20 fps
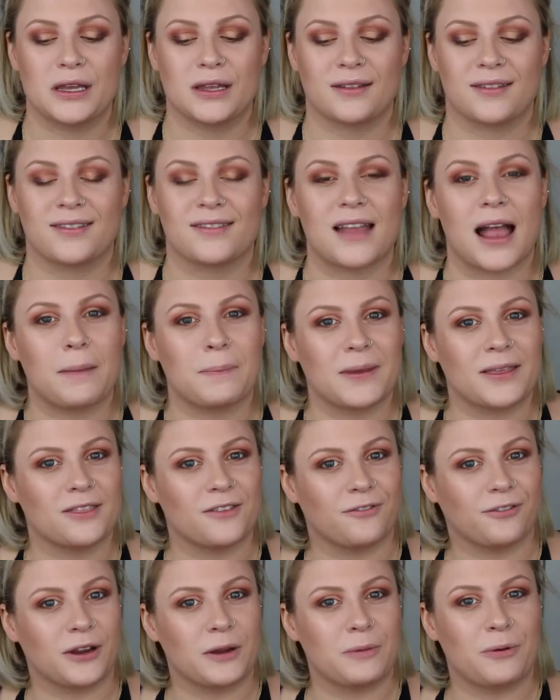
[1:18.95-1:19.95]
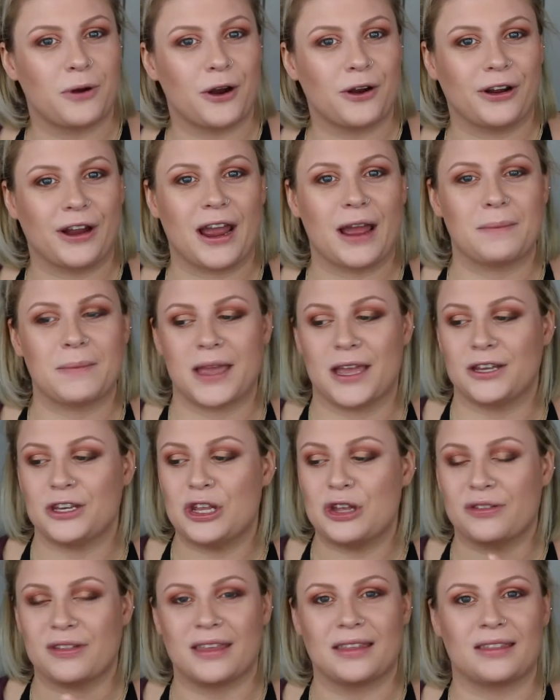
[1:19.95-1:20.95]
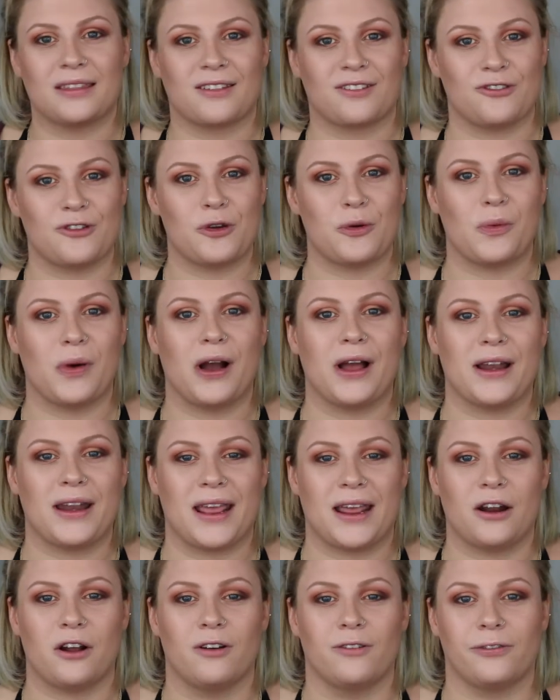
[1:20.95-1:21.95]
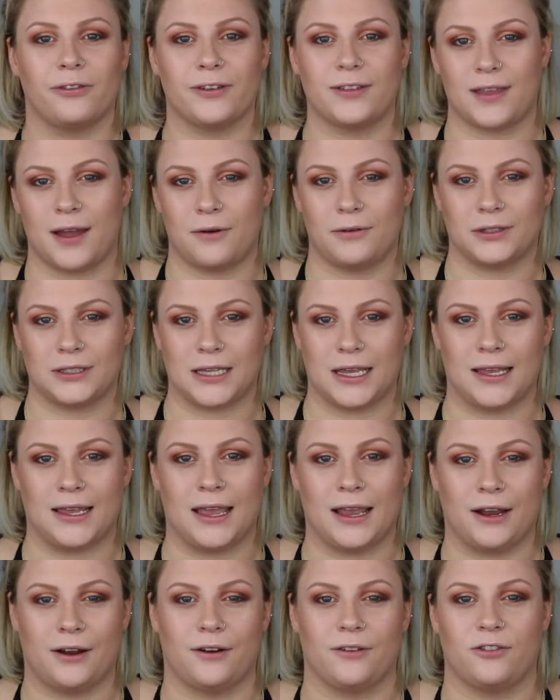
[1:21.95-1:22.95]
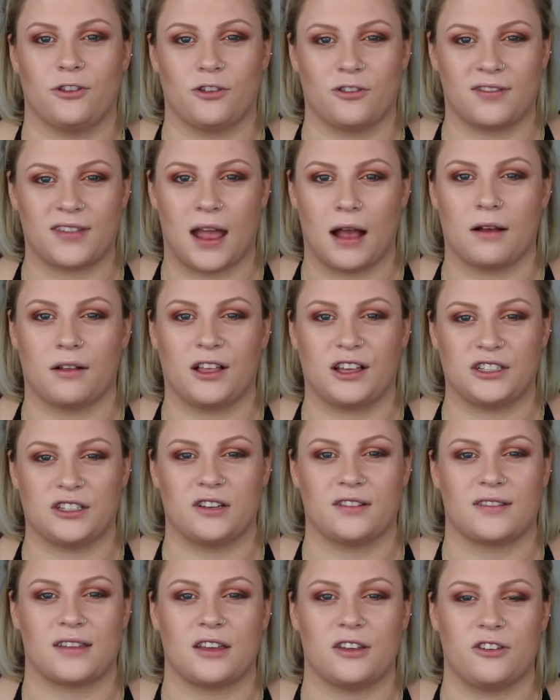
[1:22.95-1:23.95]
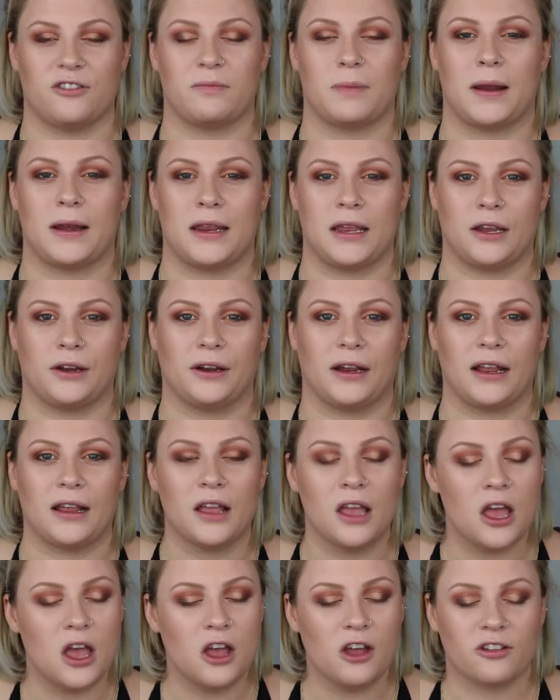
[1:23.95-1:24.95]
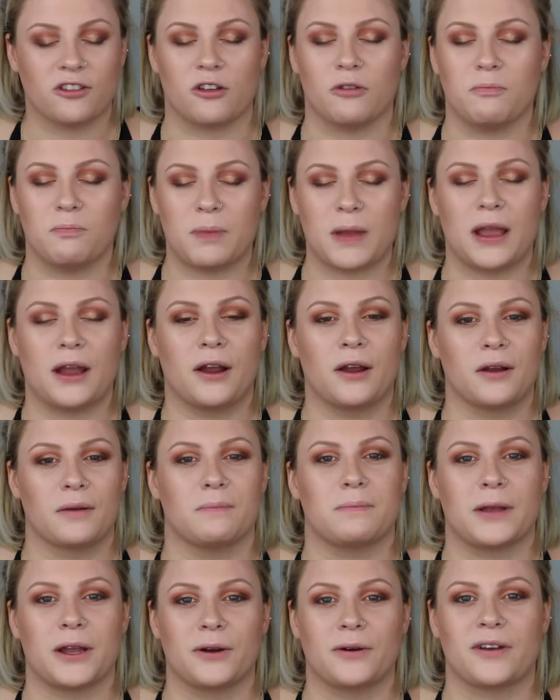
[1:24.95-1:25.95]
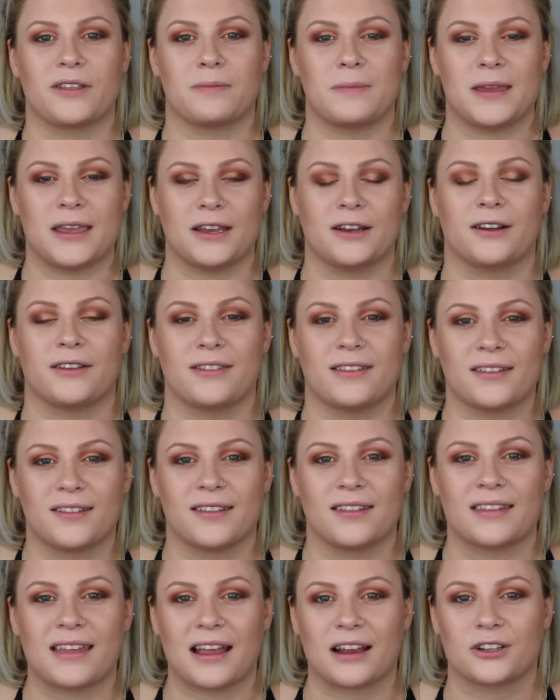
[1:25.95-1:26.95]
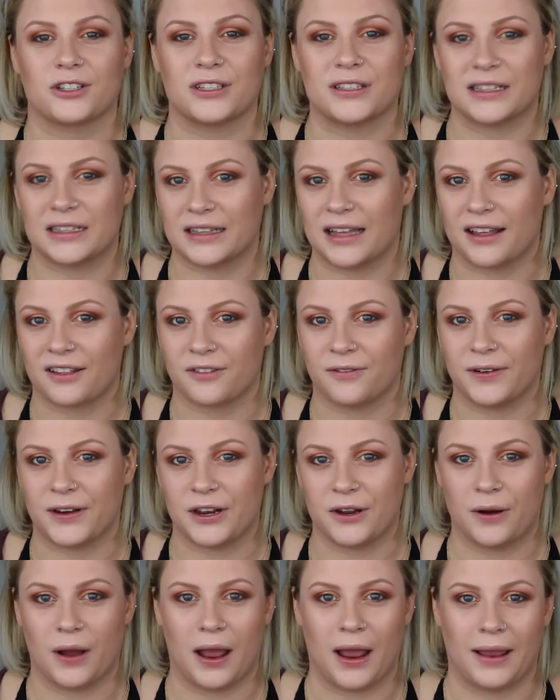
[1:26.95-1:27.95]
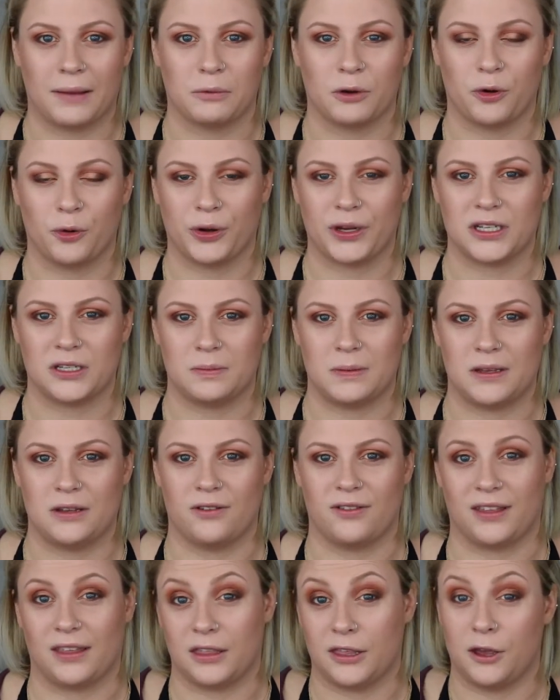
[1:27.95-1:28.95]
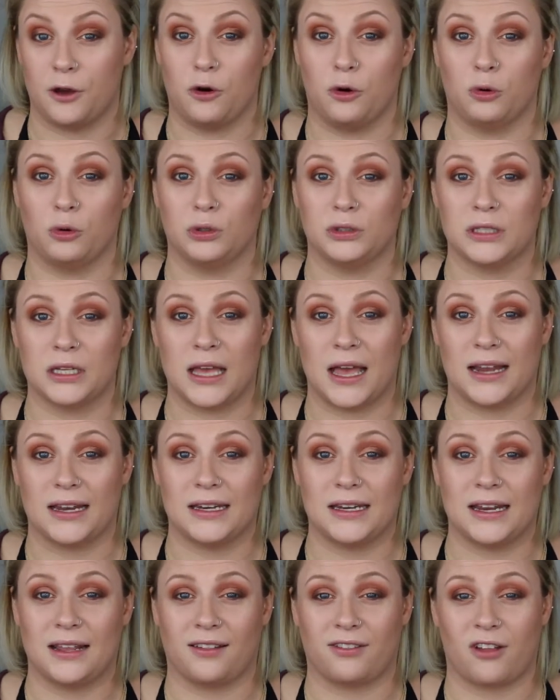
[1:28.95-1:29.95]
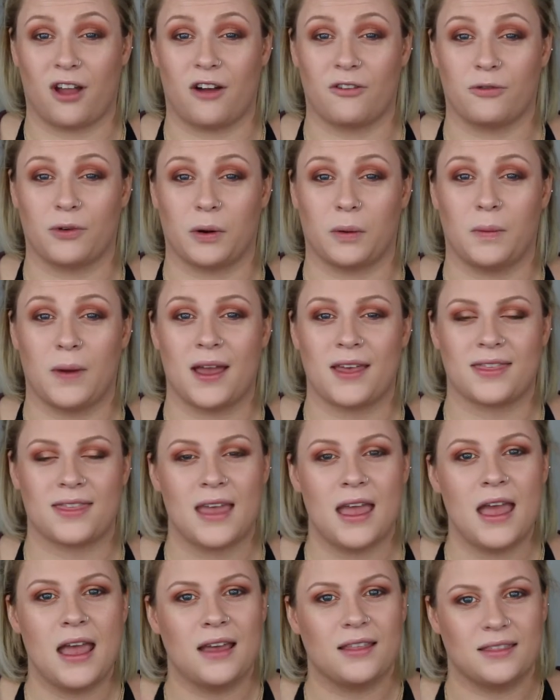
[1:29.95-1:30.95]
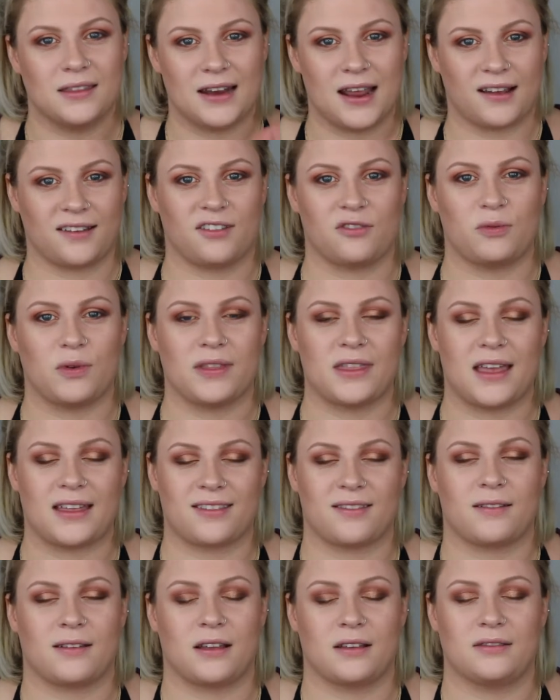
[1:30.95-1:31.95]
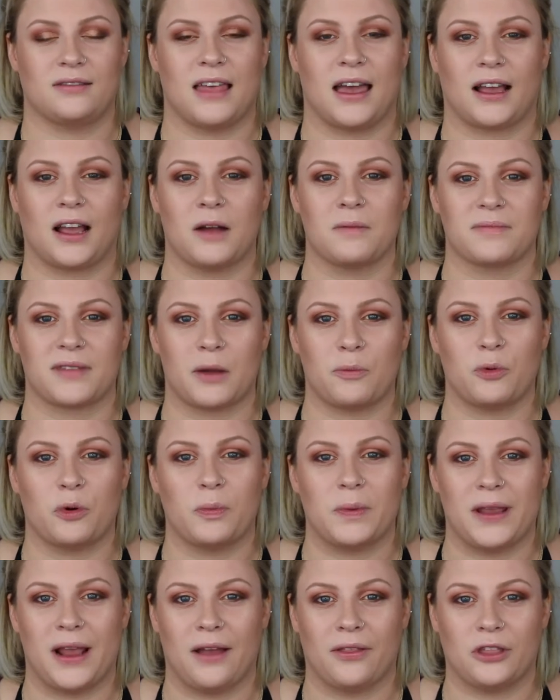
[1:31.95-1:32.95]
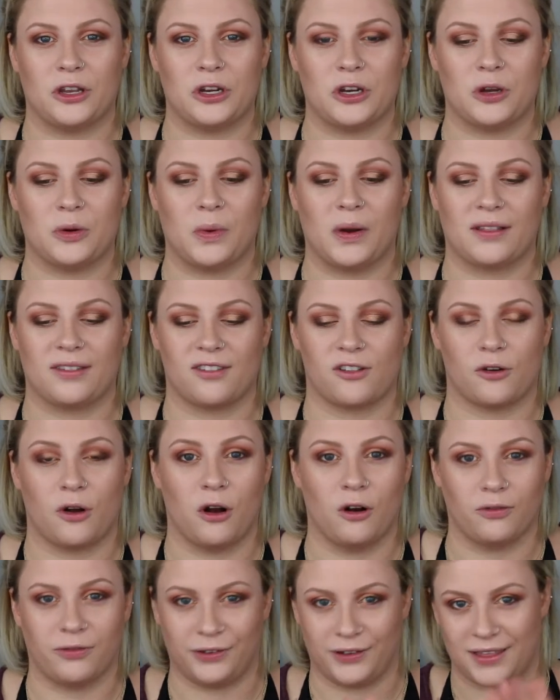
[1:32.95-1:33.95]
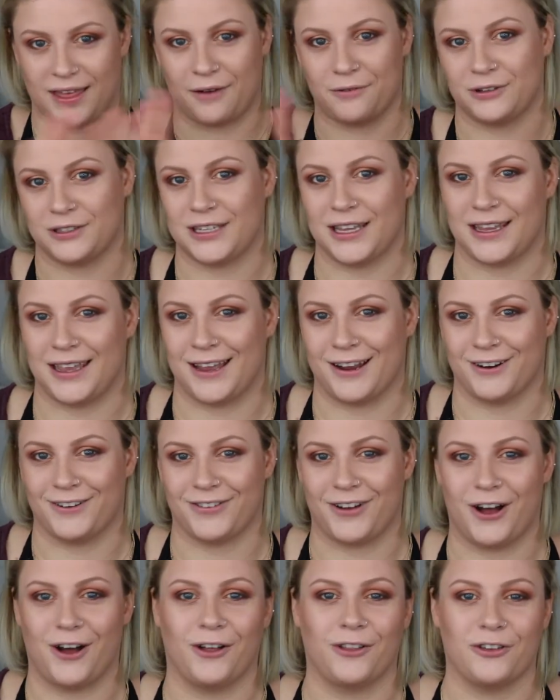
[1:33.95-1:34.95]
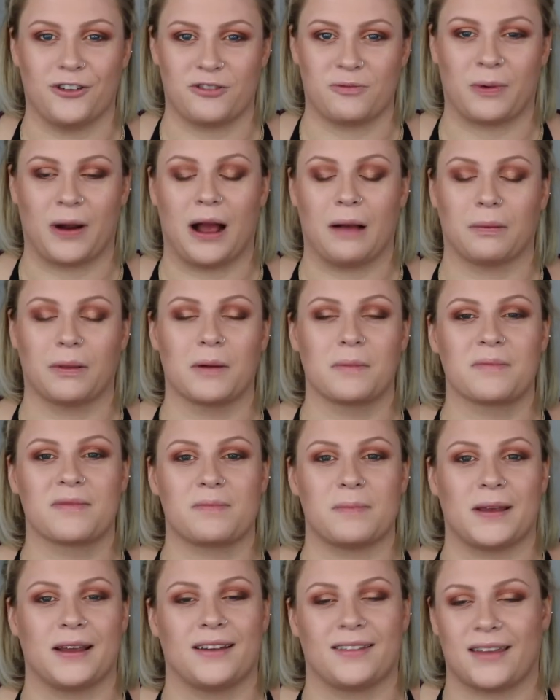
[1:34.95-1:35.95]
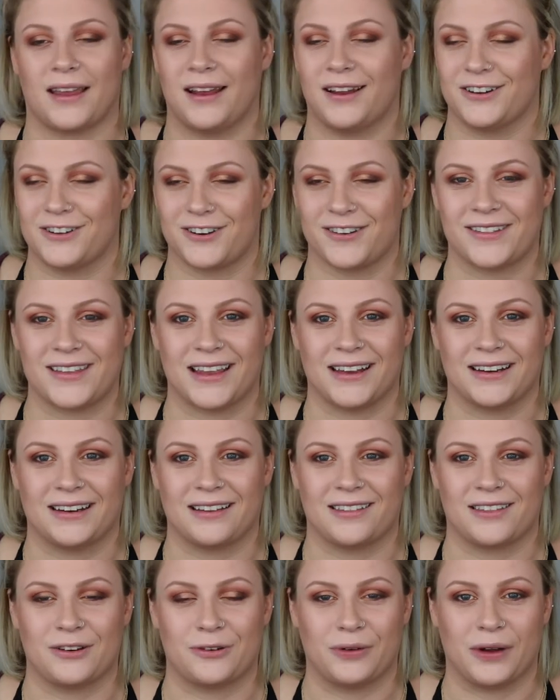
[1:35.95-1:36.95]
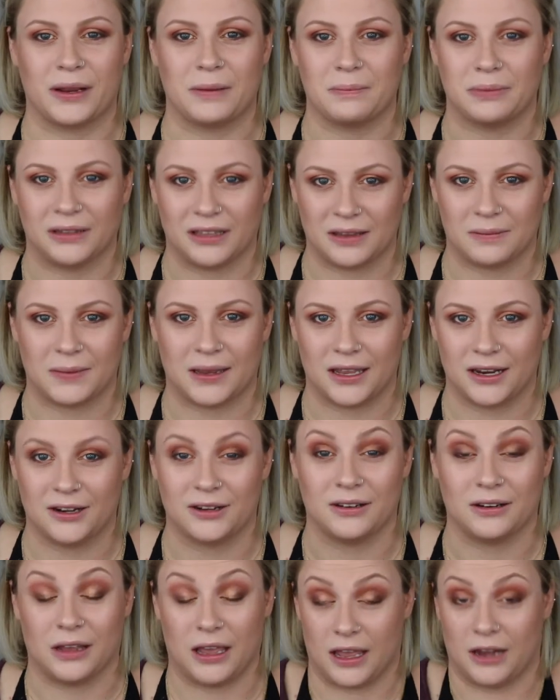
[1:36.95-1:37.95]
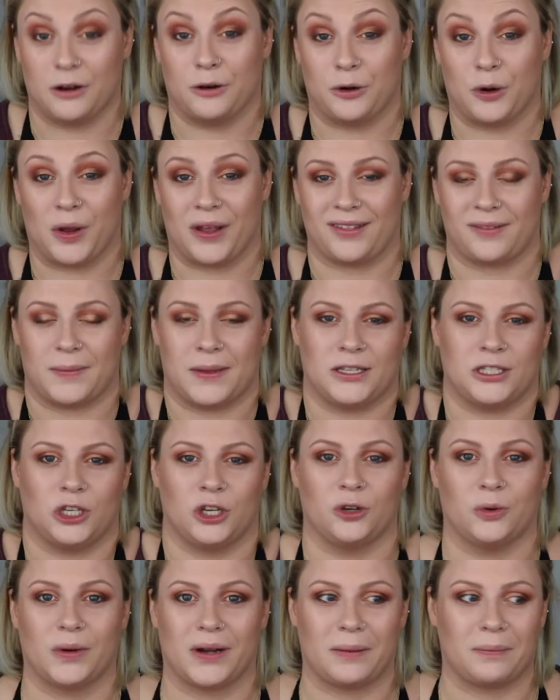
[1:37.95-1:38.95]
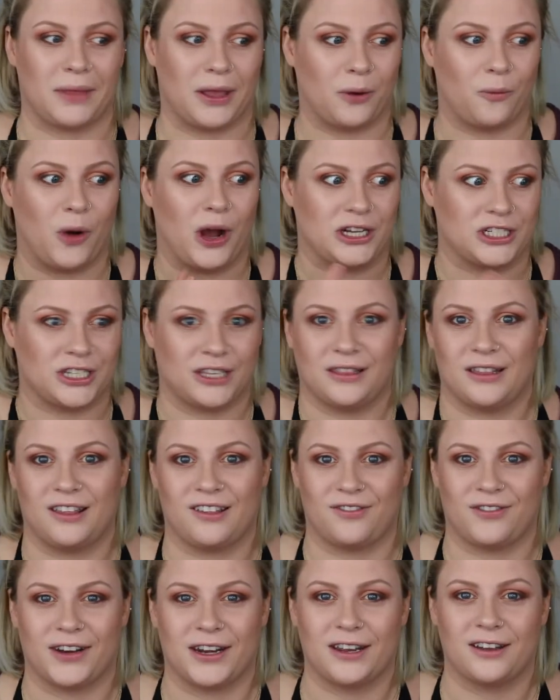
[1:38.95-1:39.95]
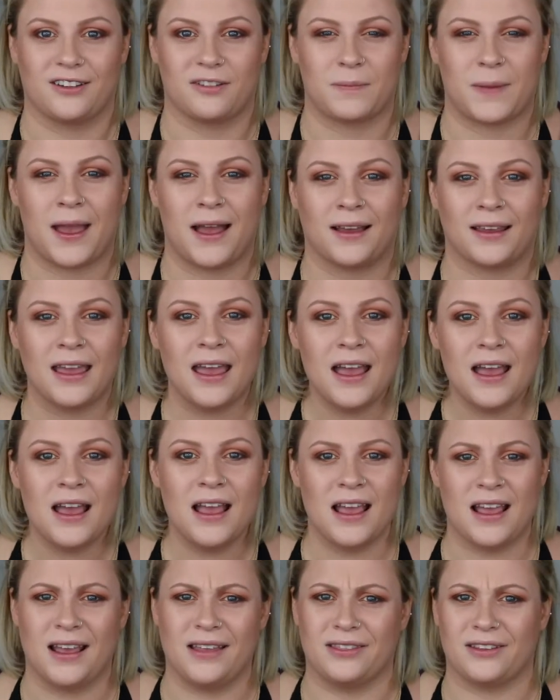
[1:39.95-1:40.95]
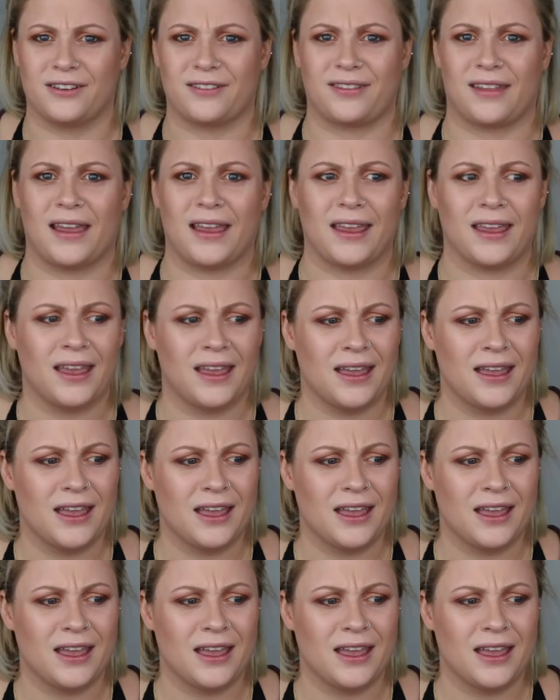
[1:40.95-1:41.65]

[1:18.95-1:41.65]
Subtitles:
stopping the free program and using this new one, and hopefully that will take care of those sound glitches that you've been hearing. So bear with me here. This is actually the last video I'm going to be using the old editing software with. The next one that comes up will be on the new one, so hopefully that will take care of all those problems, because I understand it's annoying. Believe me, it annoys me too when I'm like watching these videos back and there's like